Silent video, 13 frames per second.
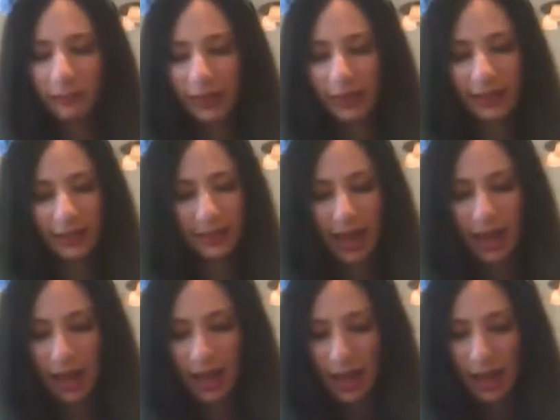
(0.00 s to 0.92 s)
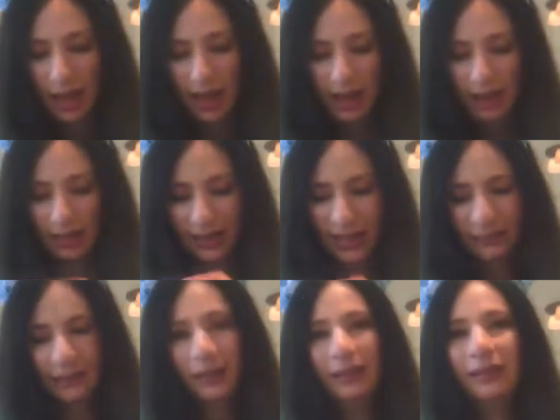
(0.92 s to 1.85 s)
because
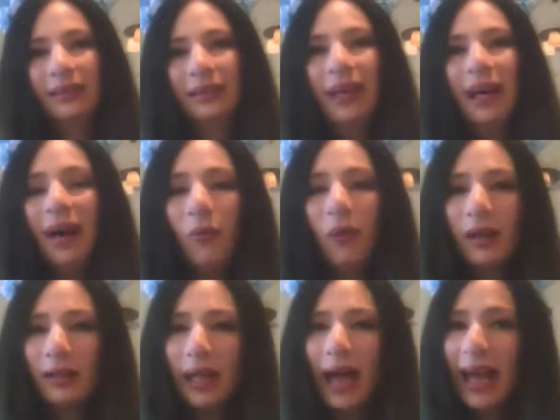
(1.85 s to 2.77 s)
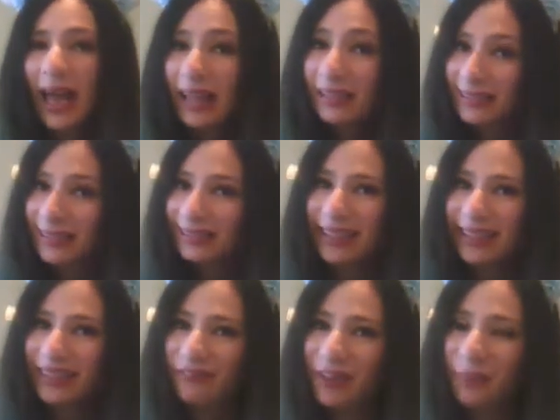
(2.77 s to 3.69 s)
I did take
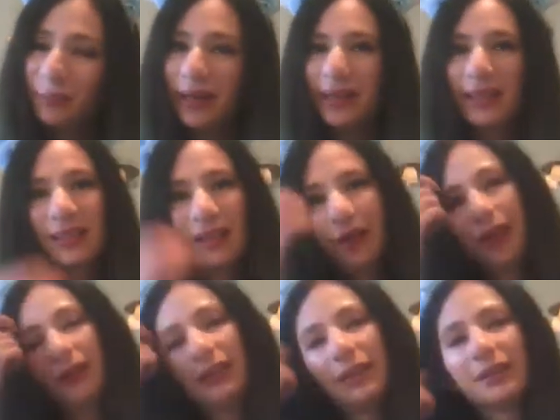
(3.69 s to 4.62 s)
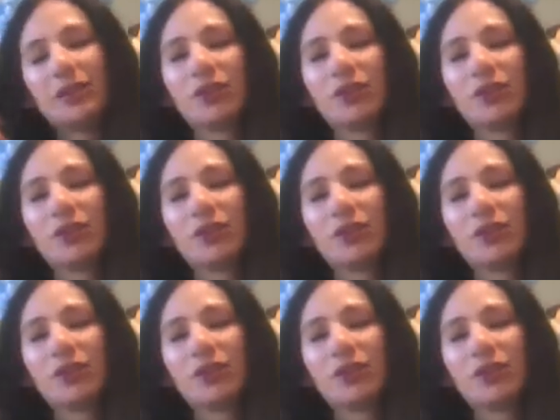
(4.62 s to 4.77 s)
a few breaks on this